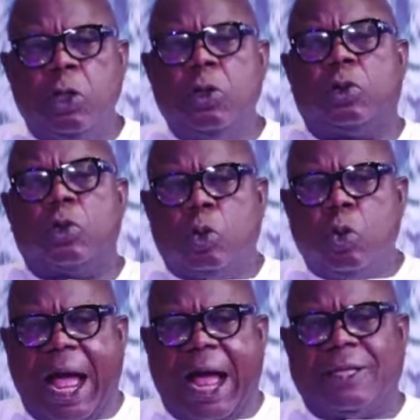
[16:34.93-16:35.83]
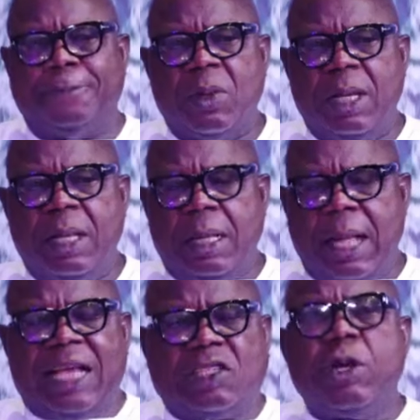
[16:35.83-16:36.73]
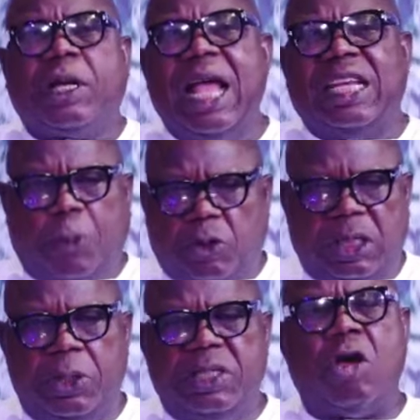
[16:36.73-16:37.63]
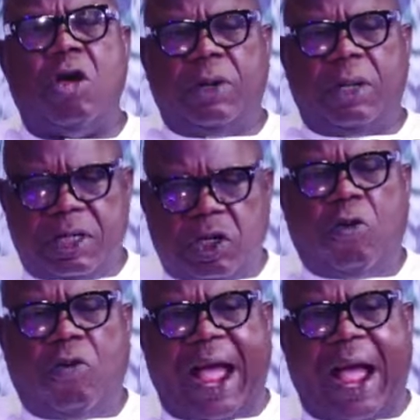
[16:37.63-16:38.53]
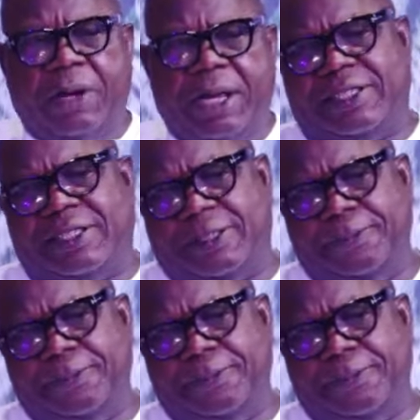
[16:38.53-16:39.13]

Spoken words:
you know, to do that as quickly as possible instead of resort to violence.